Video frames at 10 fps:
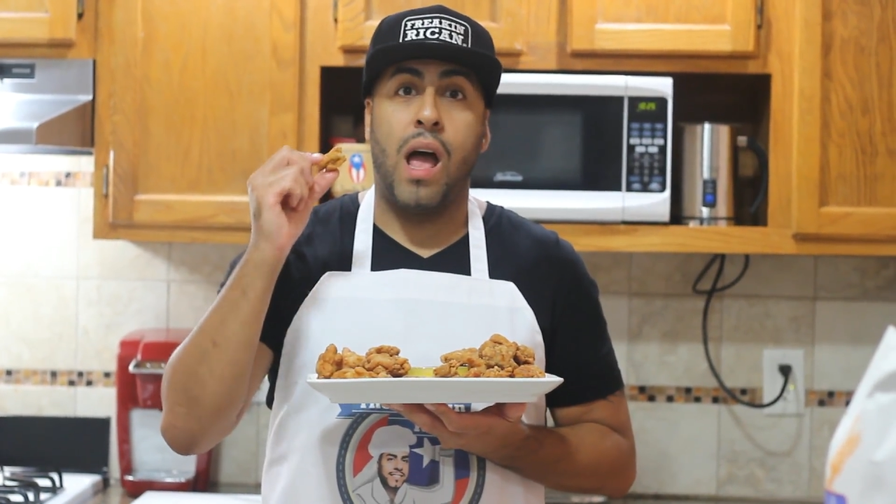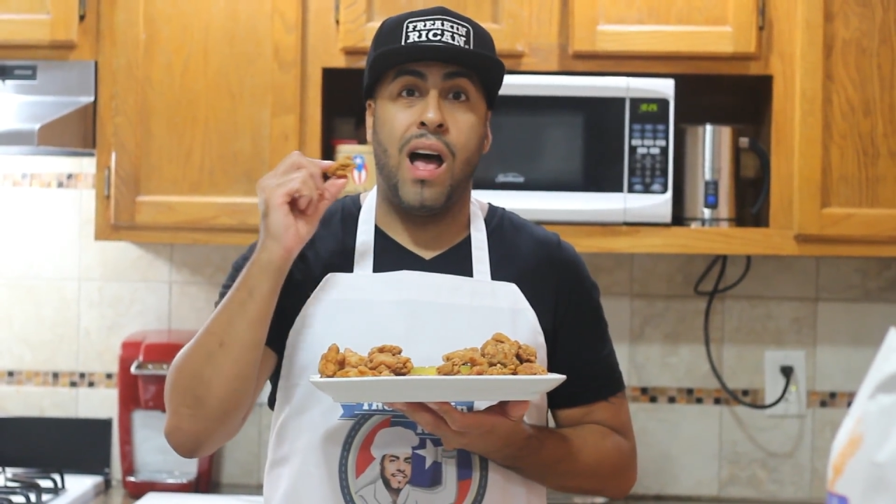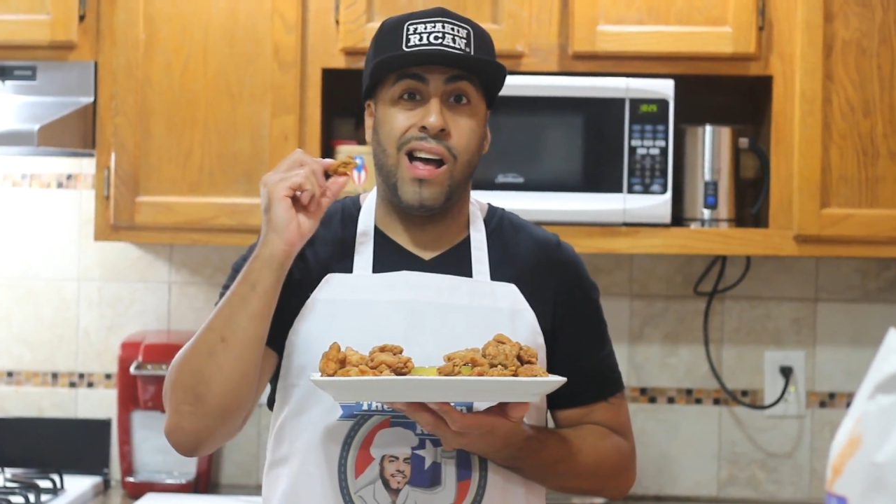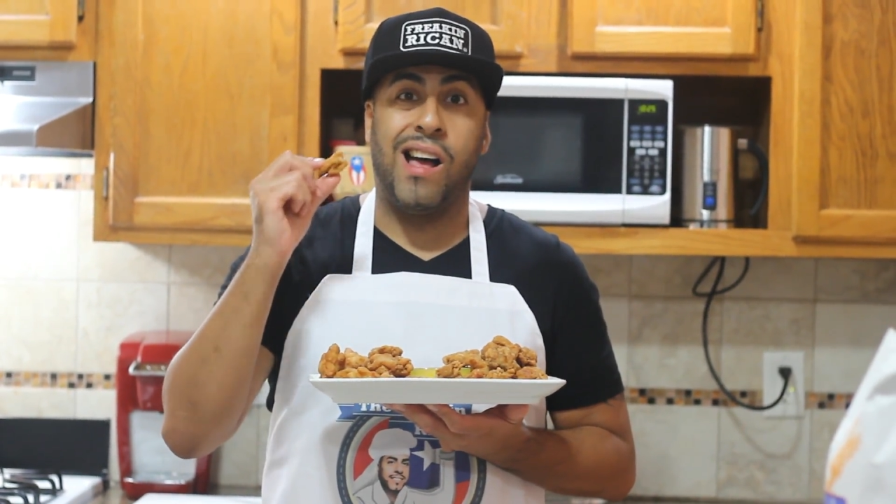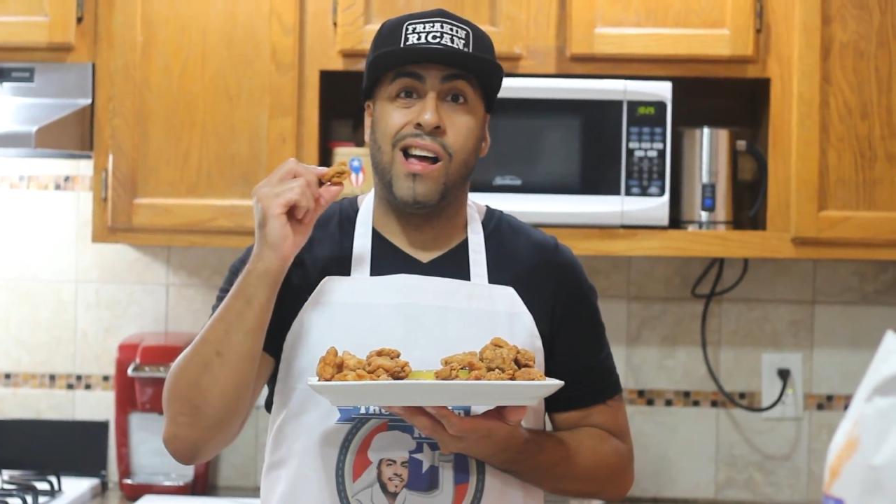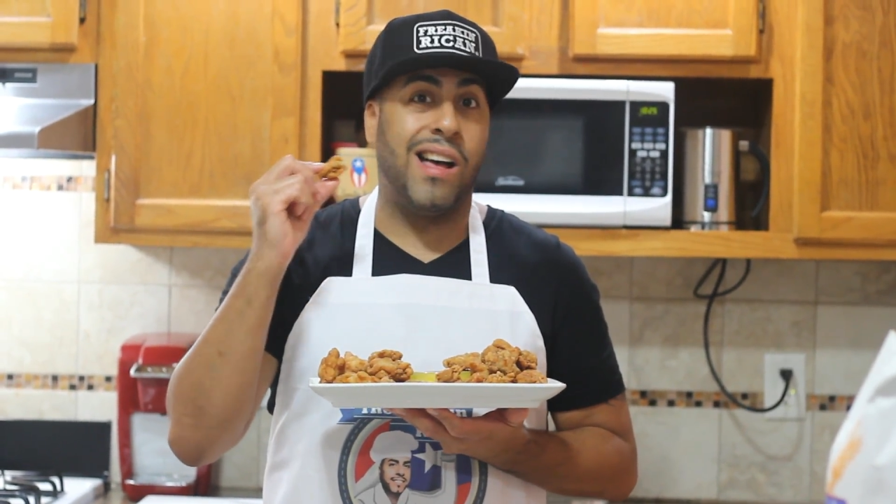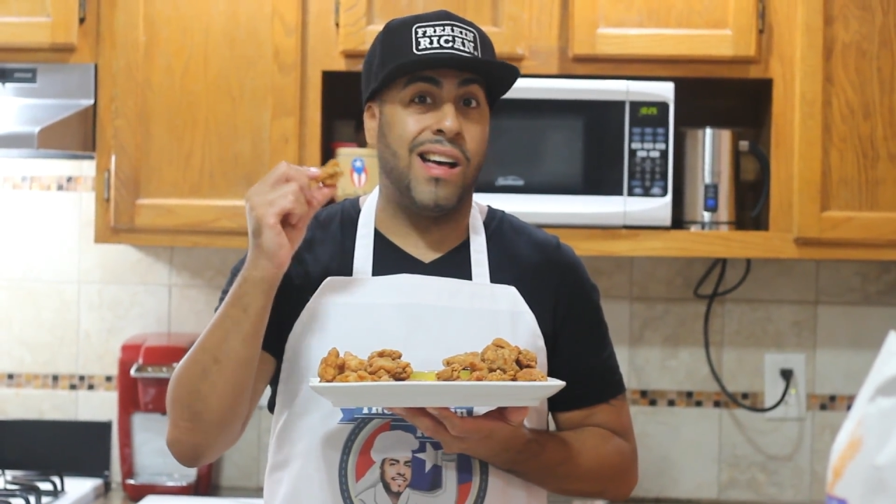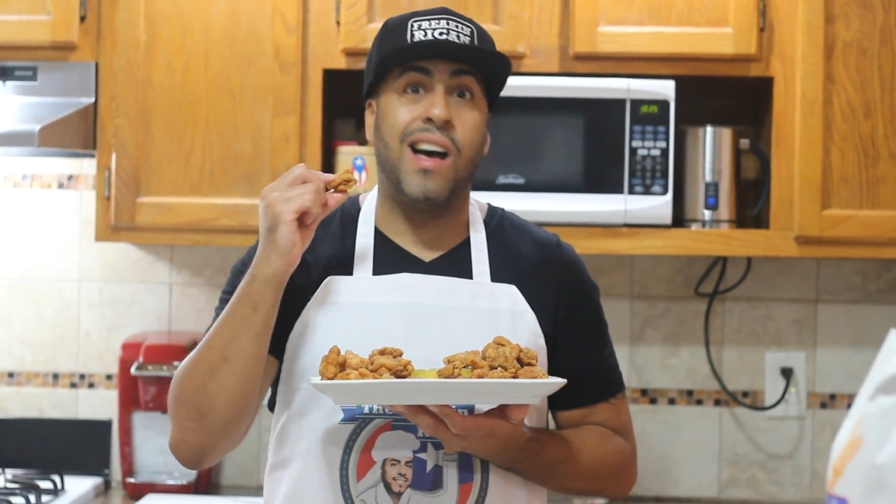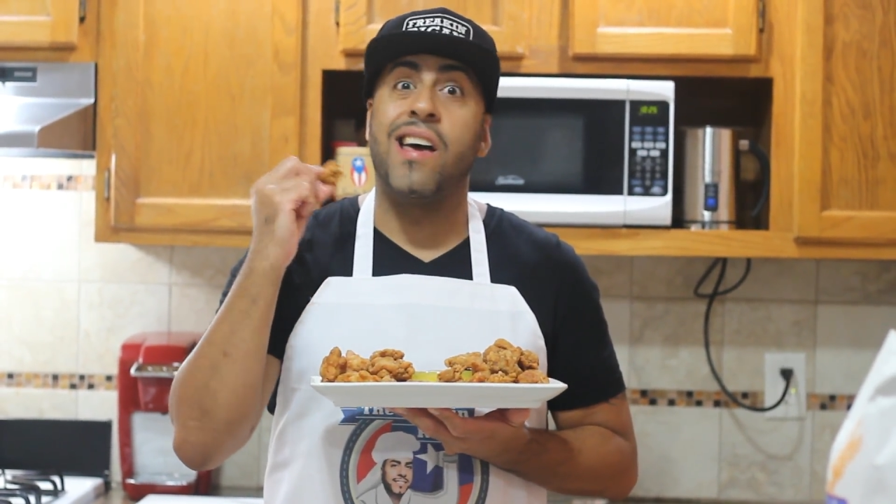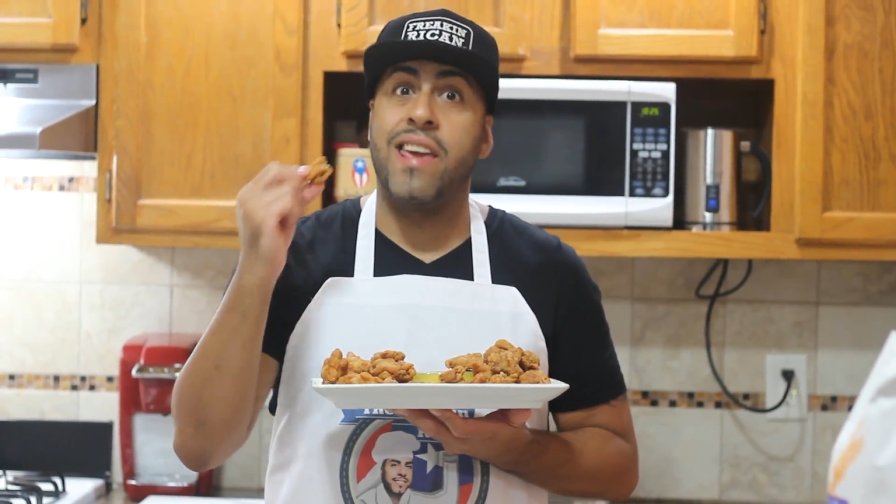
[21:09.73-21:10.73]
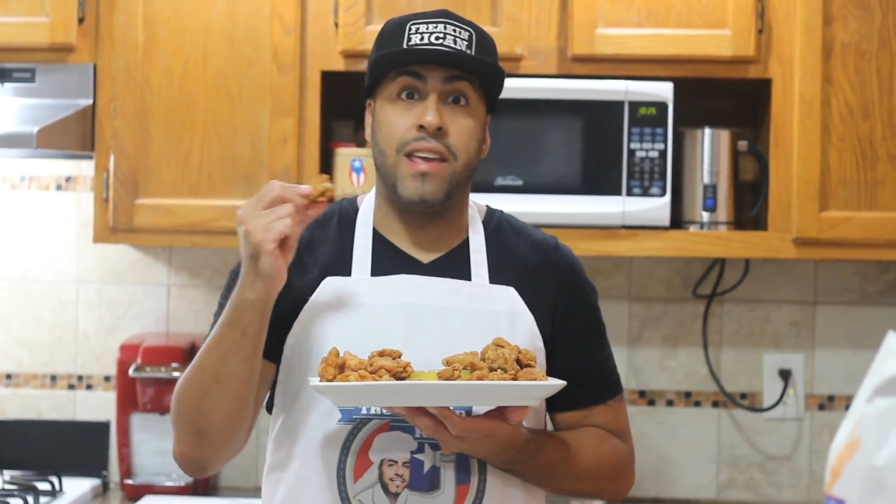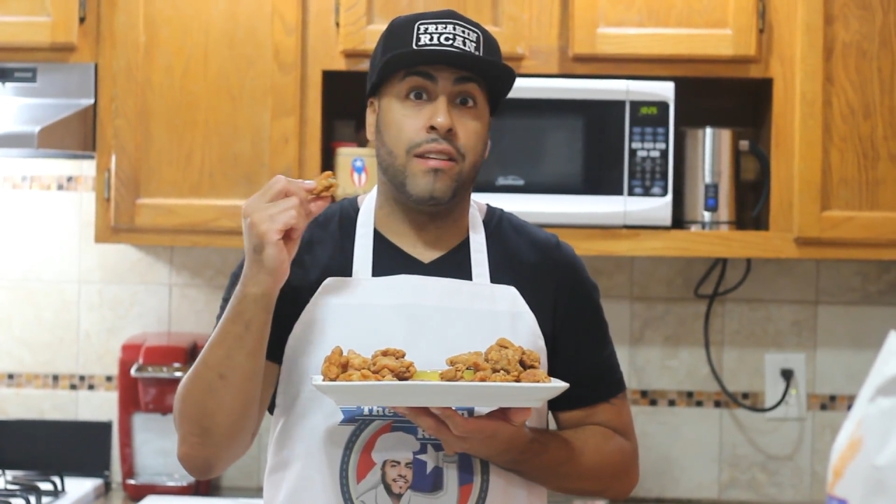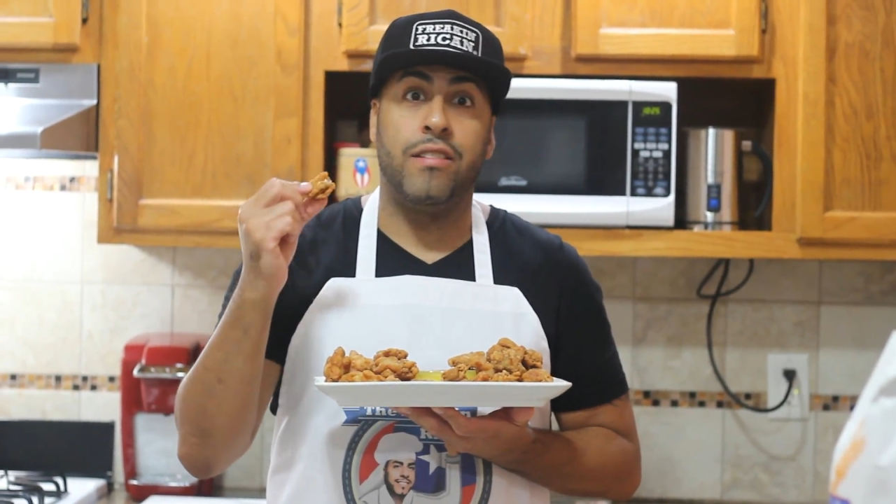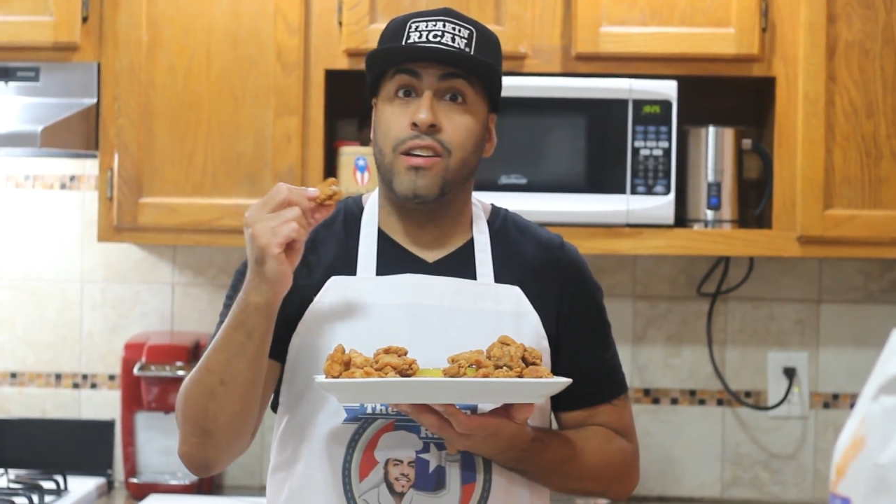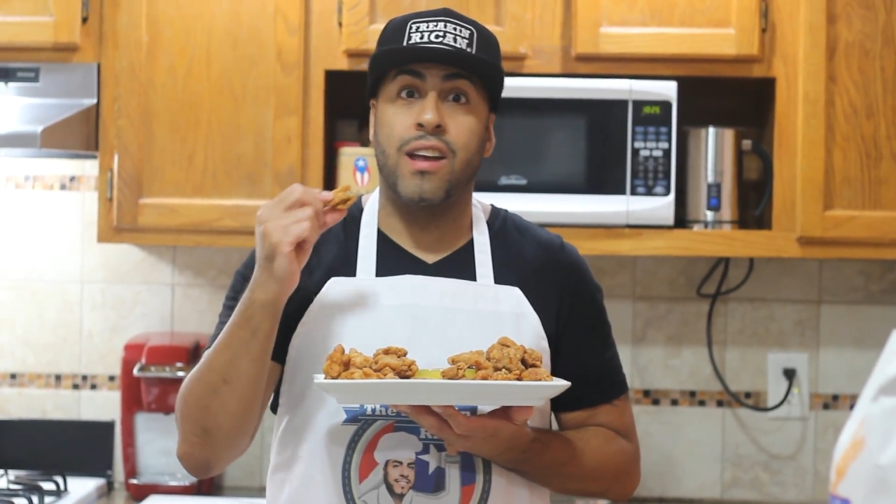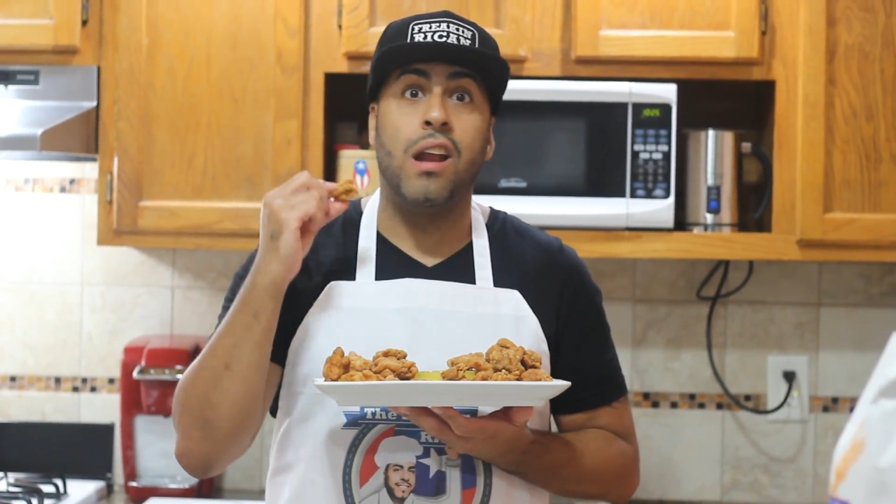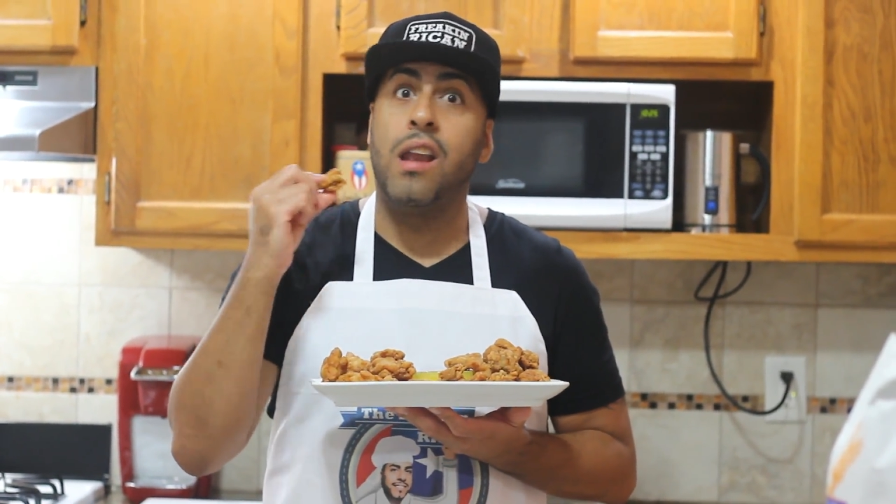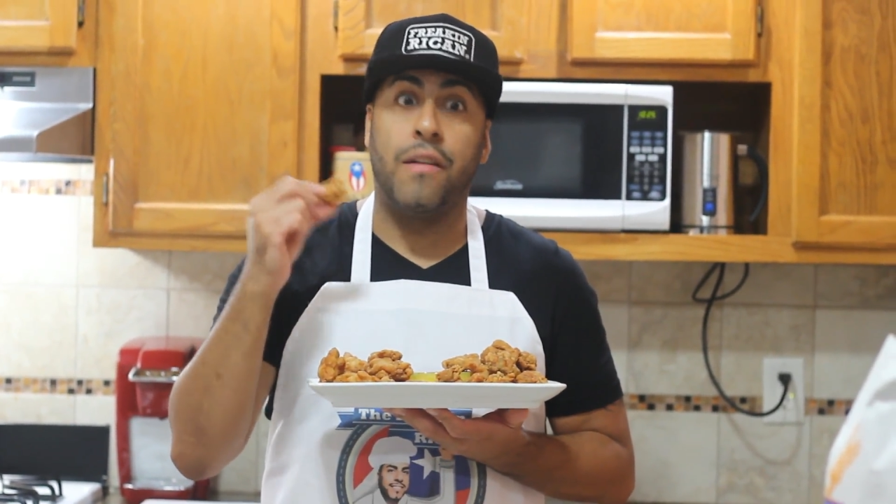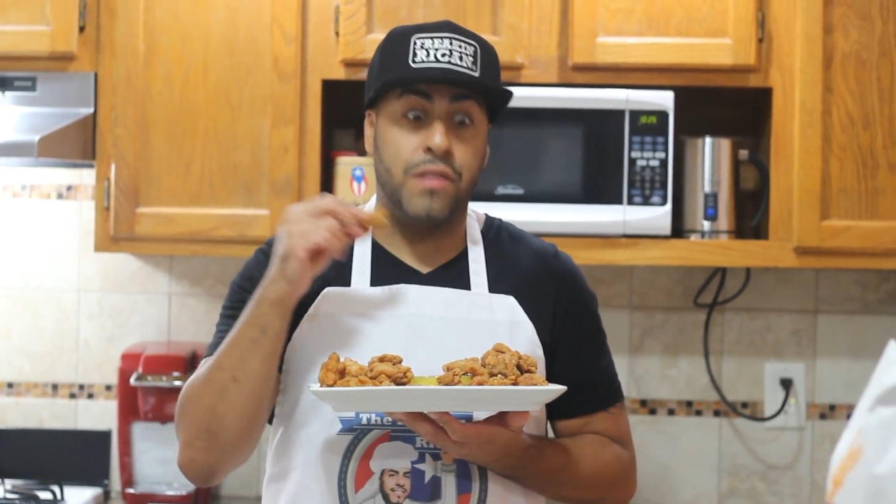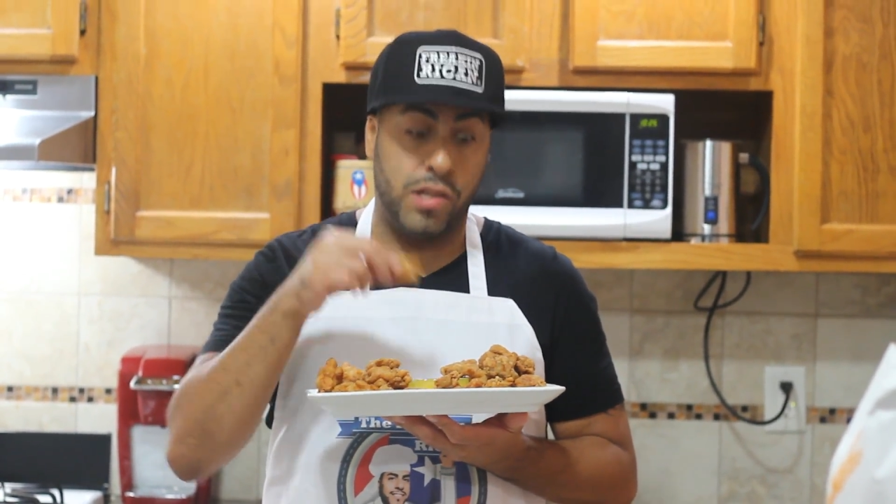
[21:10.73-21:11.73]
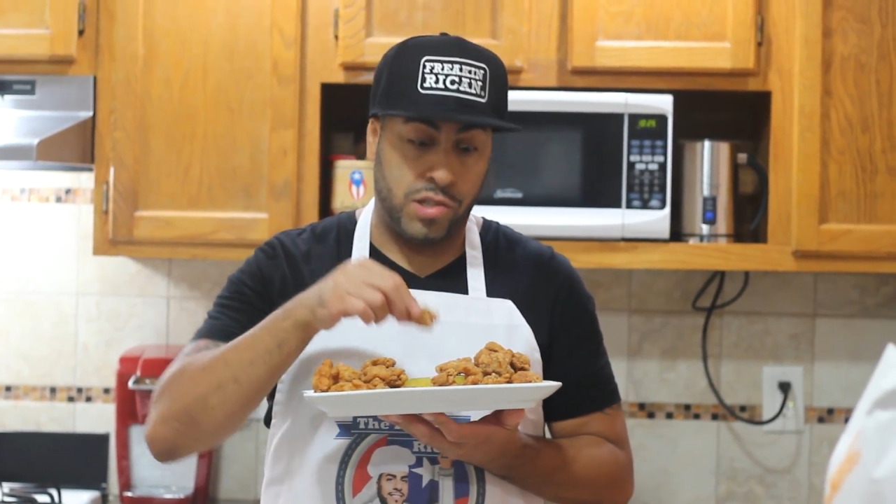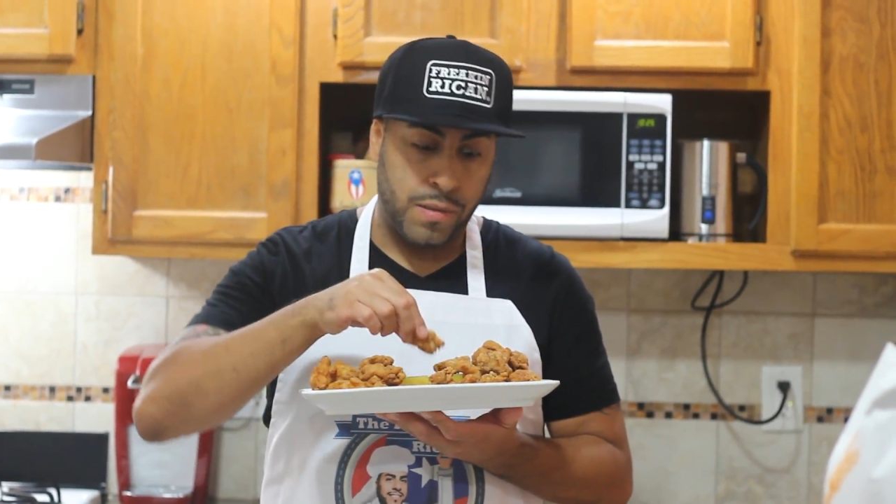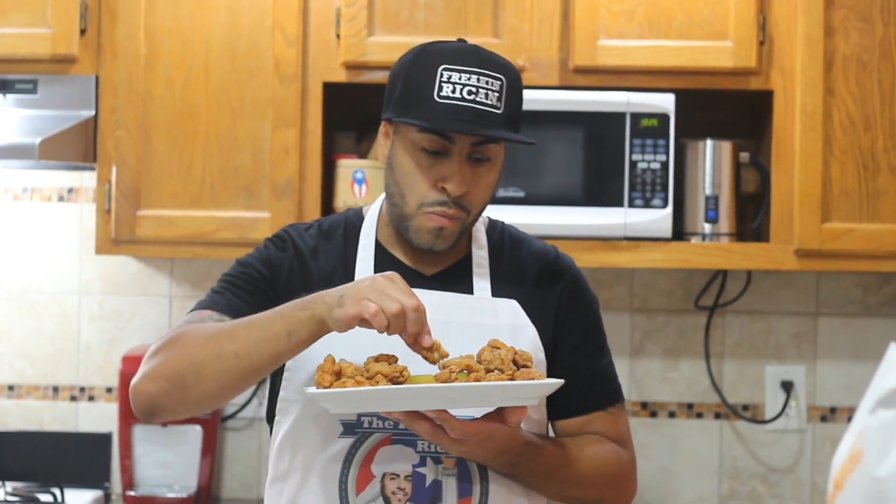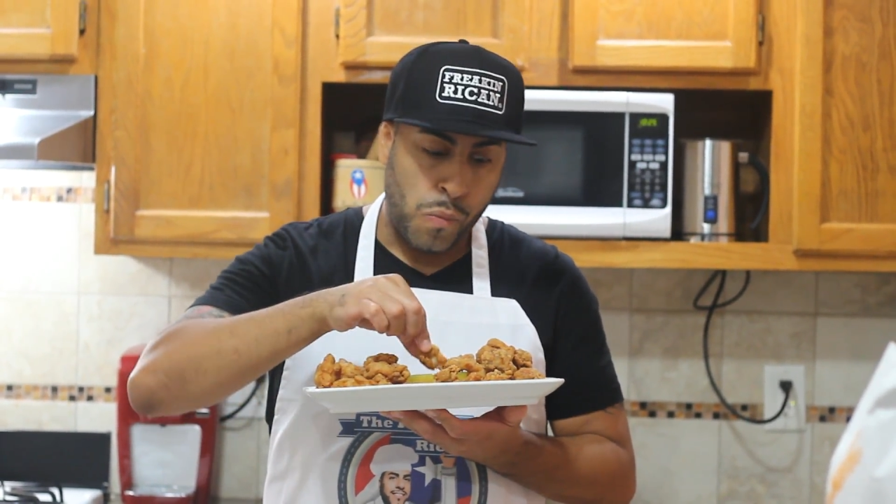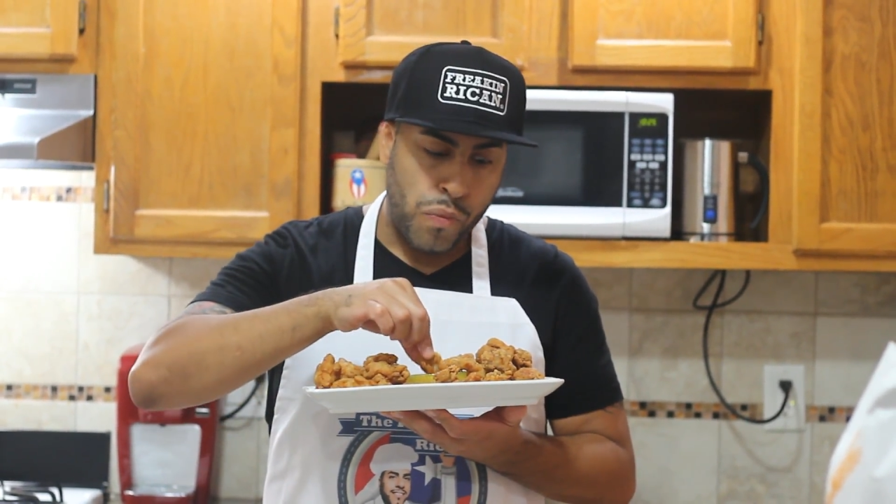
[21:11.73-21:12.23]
a hit. You're gonna love this.